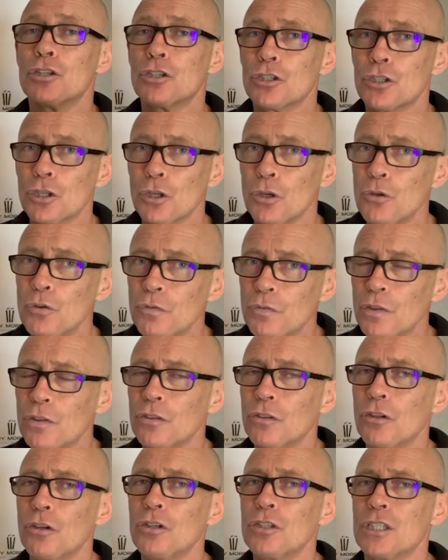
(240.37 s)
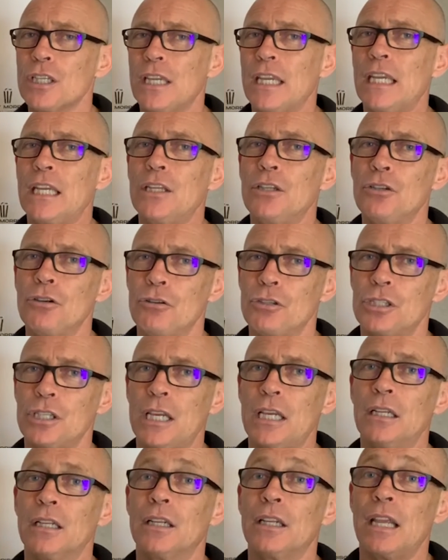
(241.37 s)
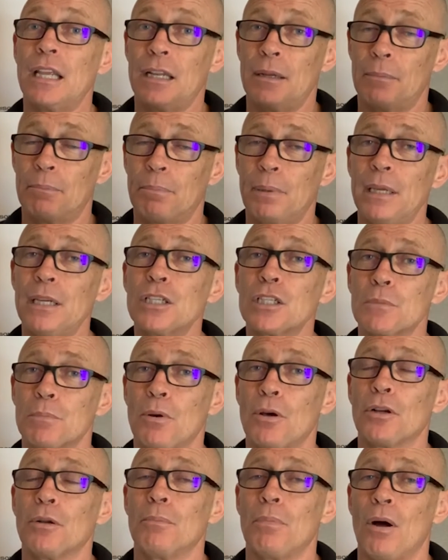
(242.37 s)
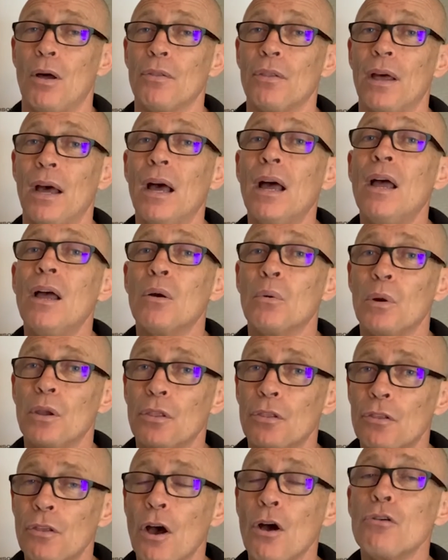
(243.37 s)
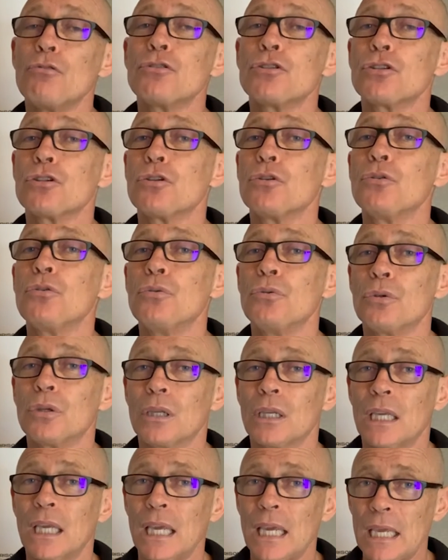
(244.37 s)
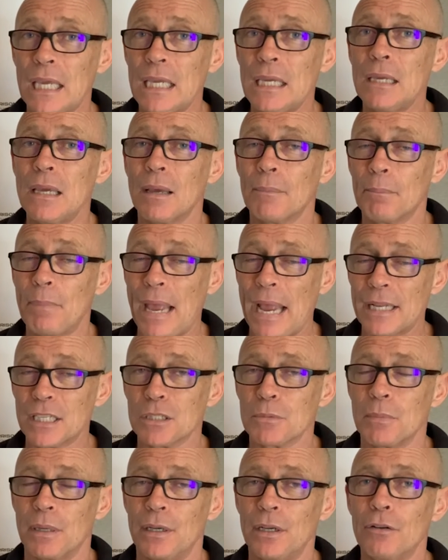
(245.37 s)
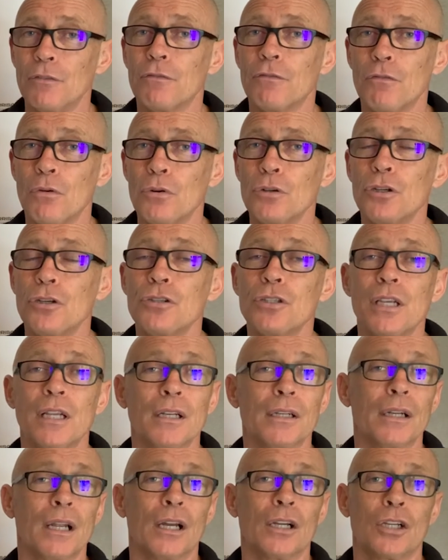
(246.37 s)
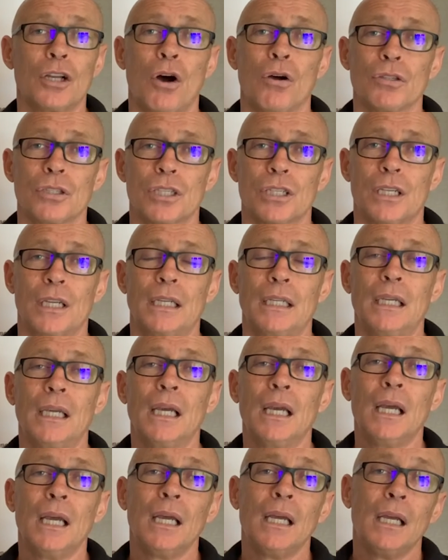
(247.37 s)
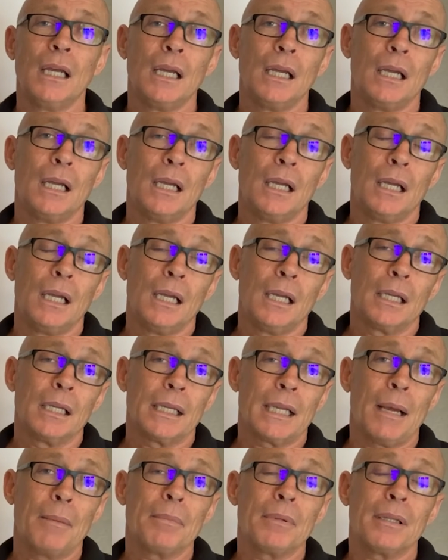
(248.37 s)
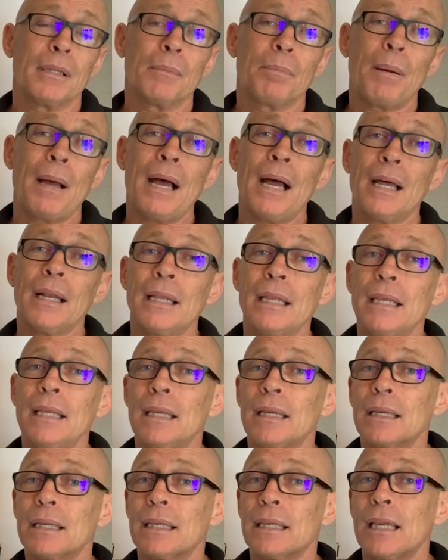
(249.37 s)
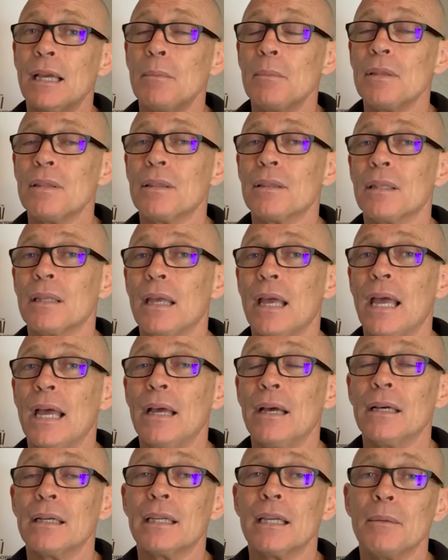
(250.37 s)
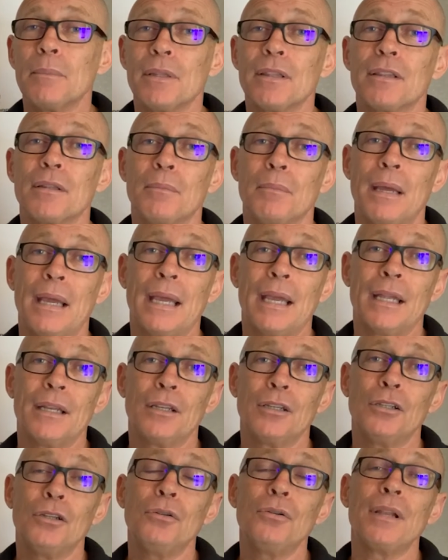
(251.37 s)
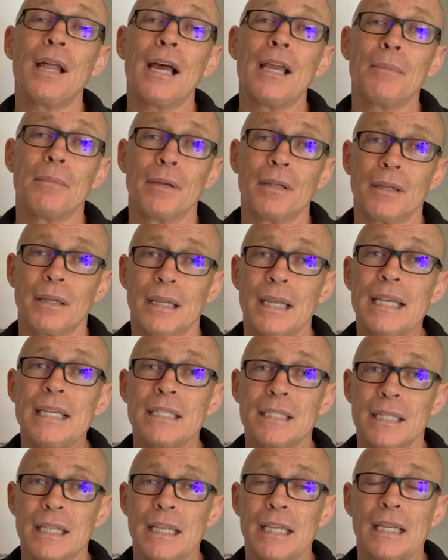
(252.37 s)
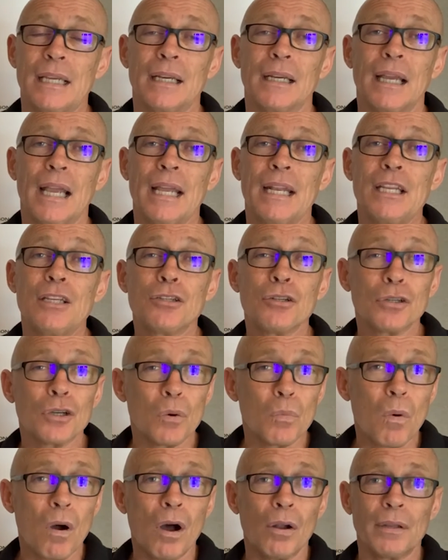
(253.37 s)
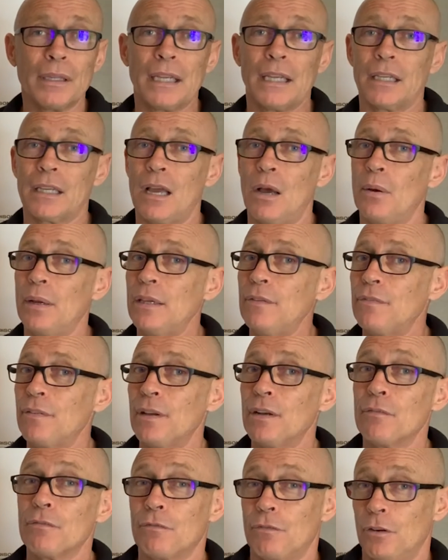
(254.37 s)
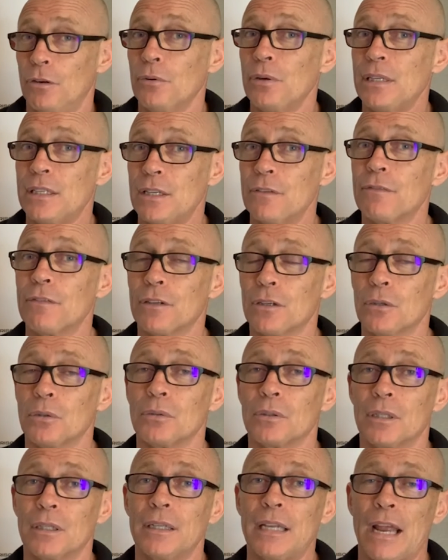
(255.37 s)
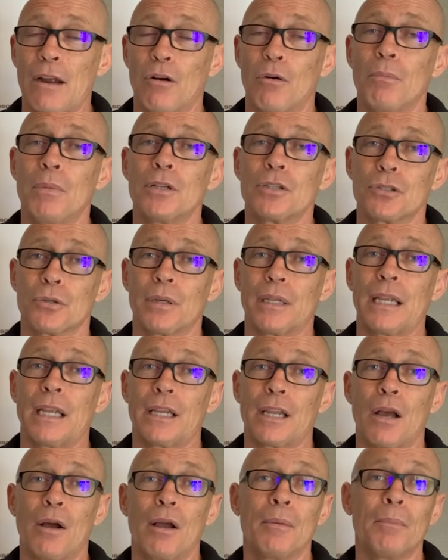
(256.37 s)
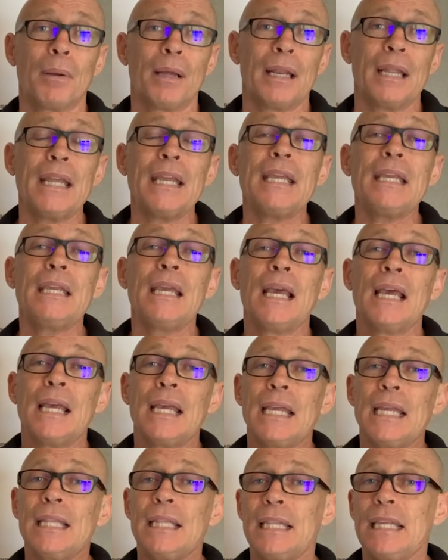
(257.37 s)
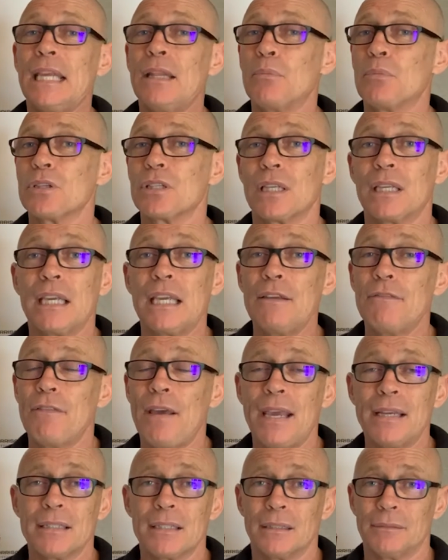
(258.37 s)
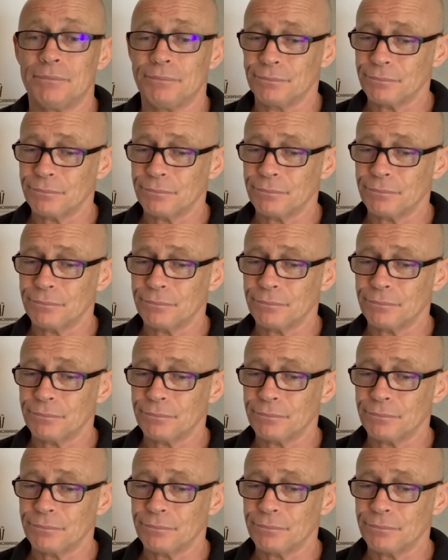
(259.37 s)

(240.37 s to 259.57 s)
2 for 13, New Zealand in a big spot of bother when those 2 key batsmen for New Zealand are gonski. Come to the party, cometh the hour, cometh the man, you name it, he's there. And he took a while to get going. He found it very difficult, the Daryl Mitchell, to get going, but he, in the end, was the key factor,